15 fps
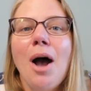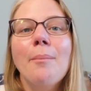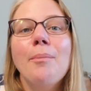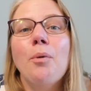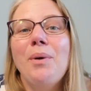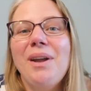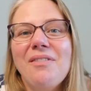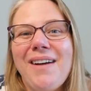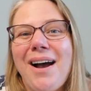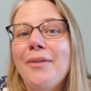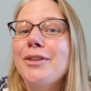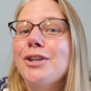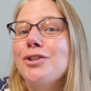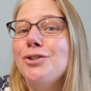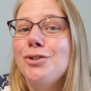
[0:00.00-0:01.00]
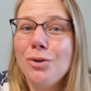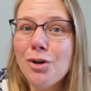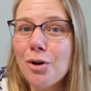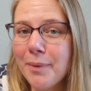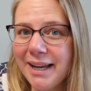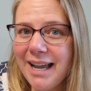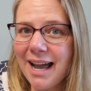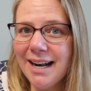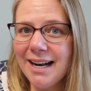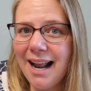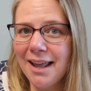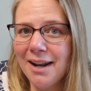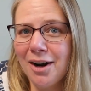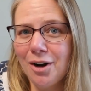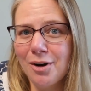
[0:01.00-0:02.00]
But we found the sooner we got it
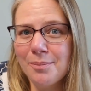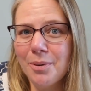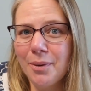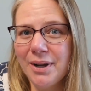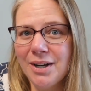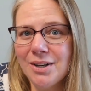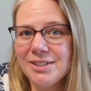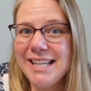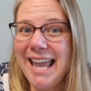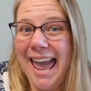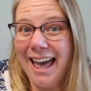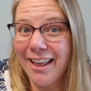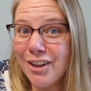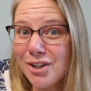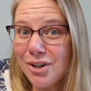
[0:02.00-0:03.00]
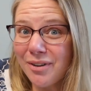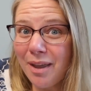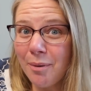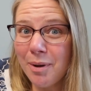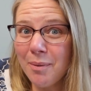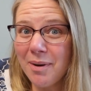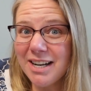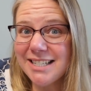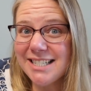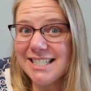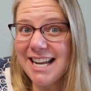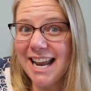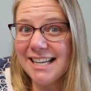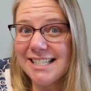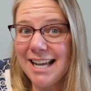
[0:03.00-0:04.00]
on our employer's calendar that we wanted to
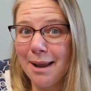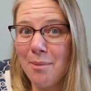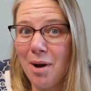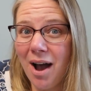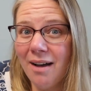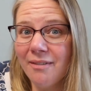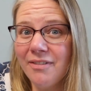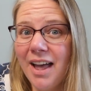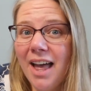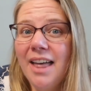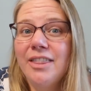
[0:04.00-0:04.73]
take time off,